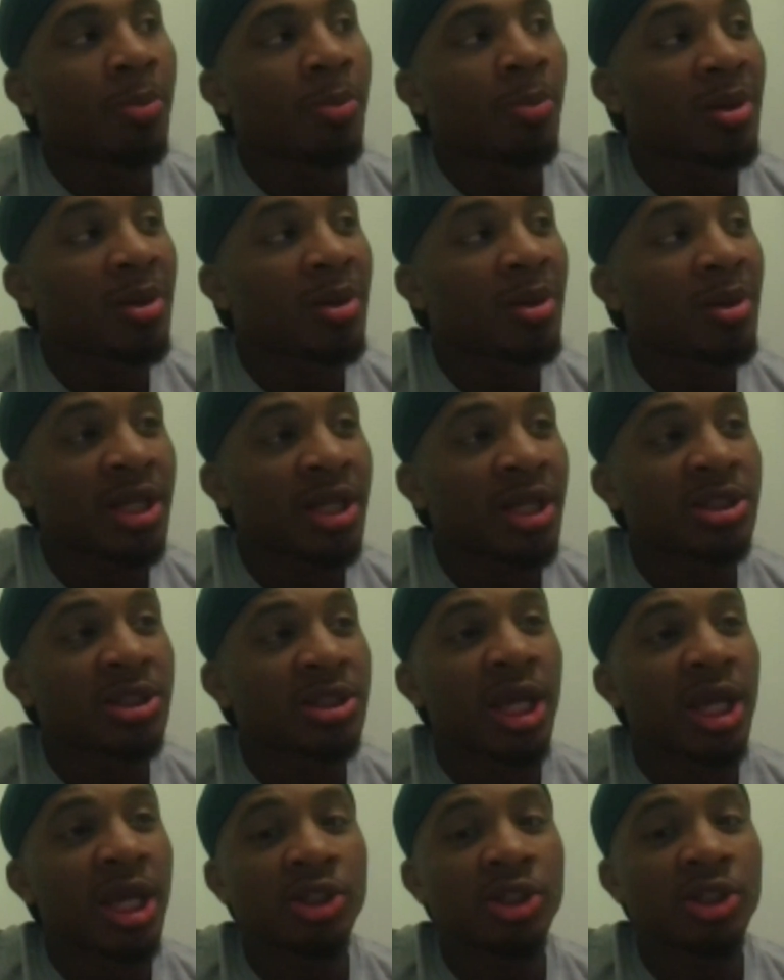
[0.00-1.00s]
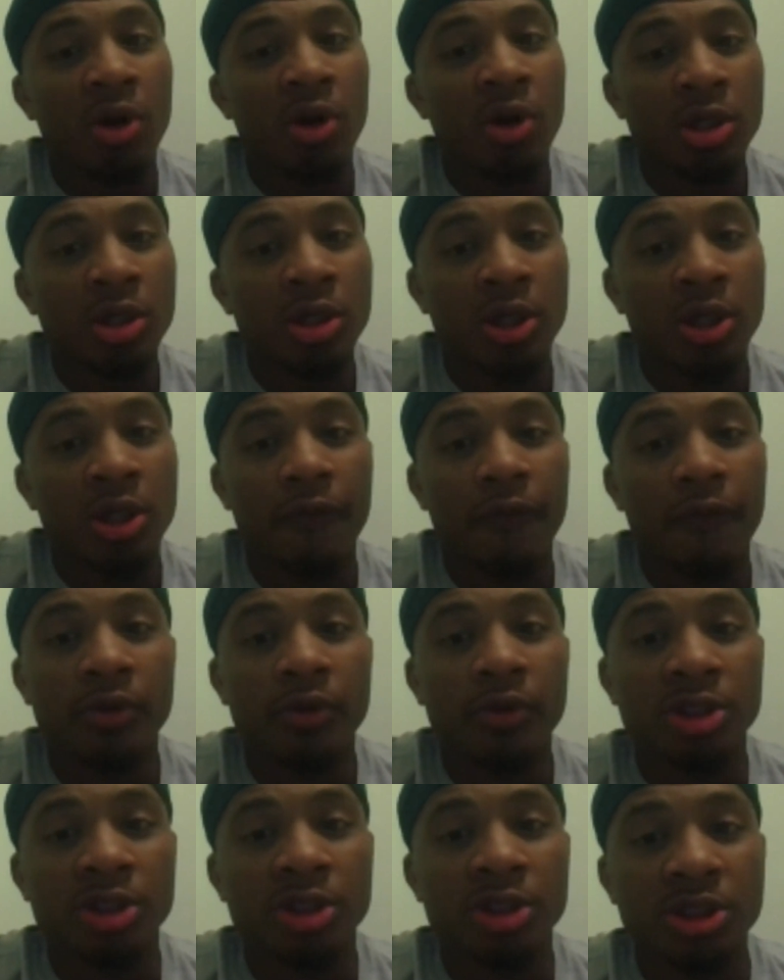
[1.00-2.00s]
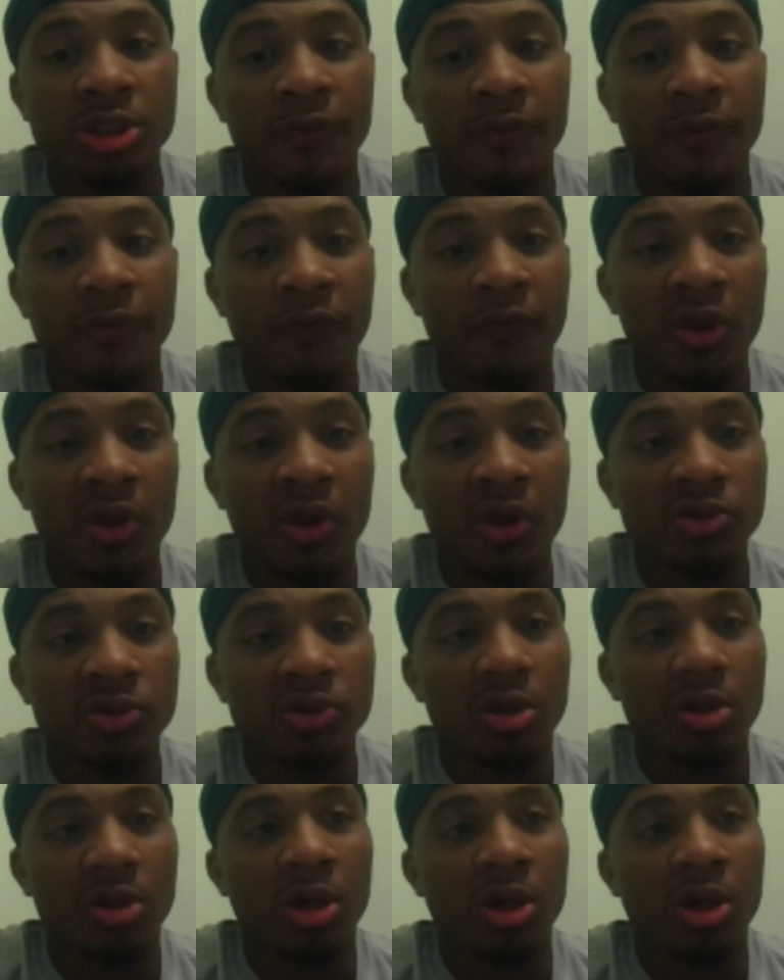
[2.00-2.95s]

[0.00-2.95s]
plays that he draws up for Justin Fields are